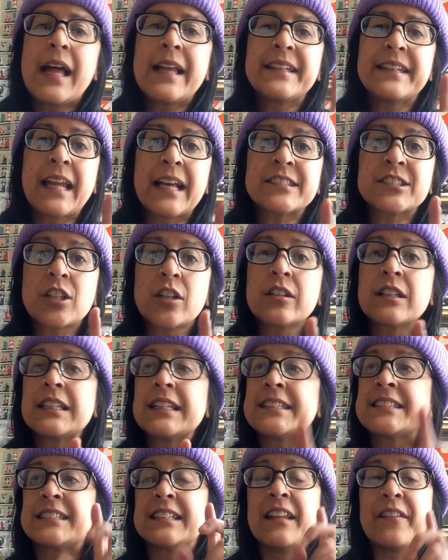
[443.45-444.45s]
Next on the
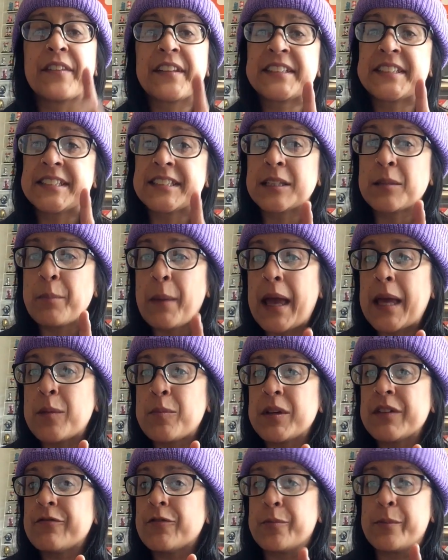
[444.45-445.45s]
list, now this is the
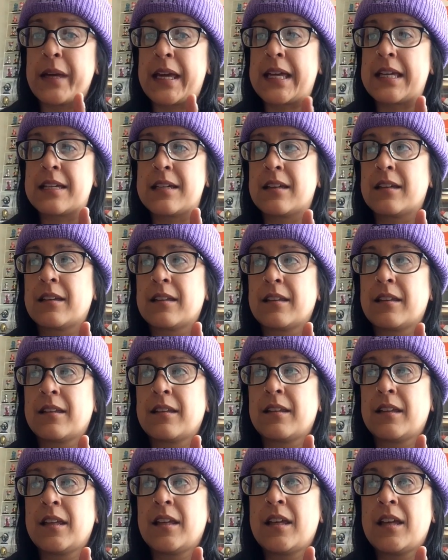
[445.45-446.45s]
maybe for me,
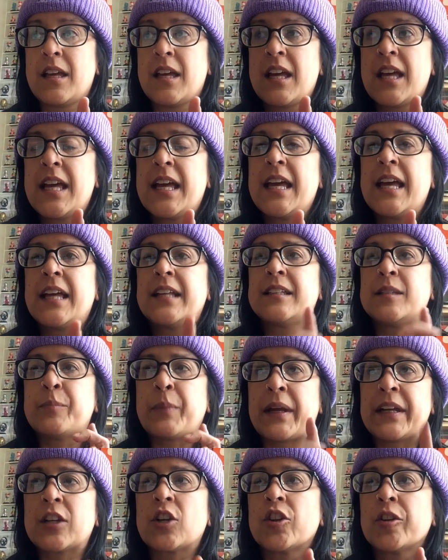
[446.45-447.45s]

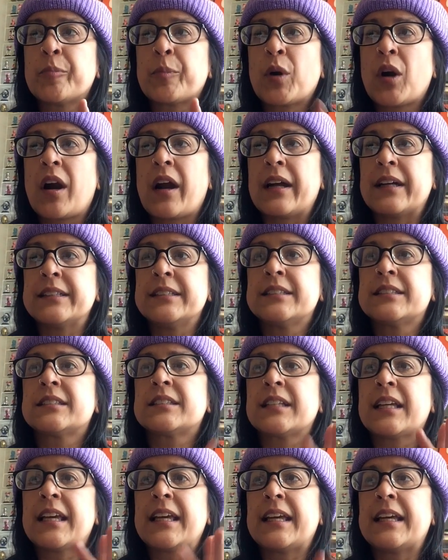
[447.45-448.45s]
depending on the price,
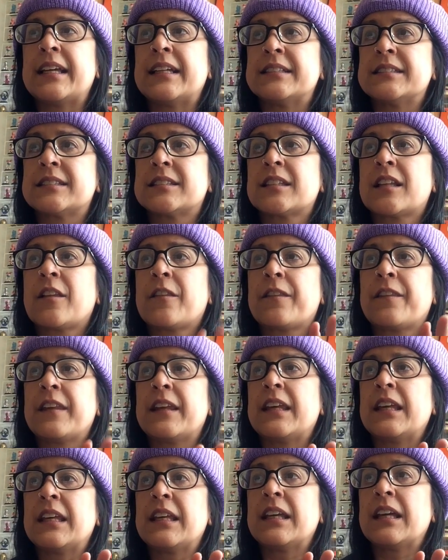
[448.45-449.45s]
is
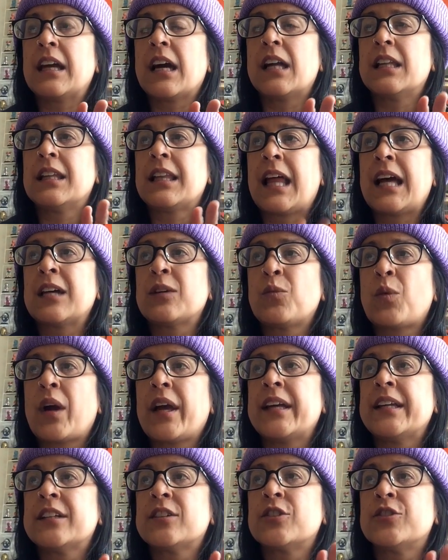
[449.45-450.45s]
the
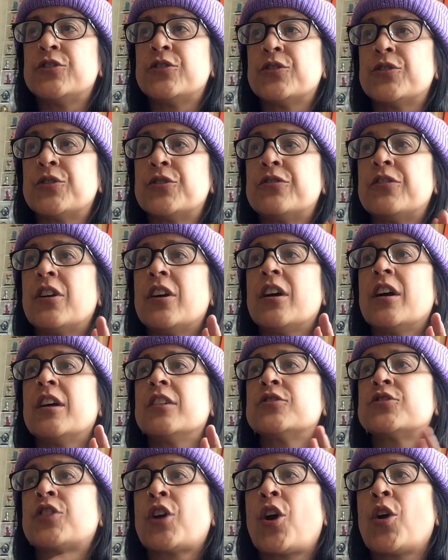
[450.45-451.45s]
lightweight Kaduri
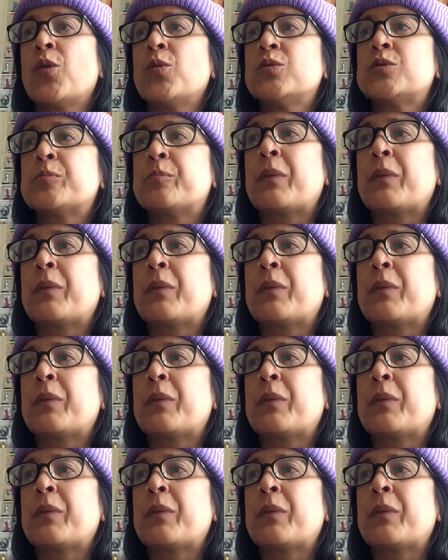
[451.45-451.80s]
tote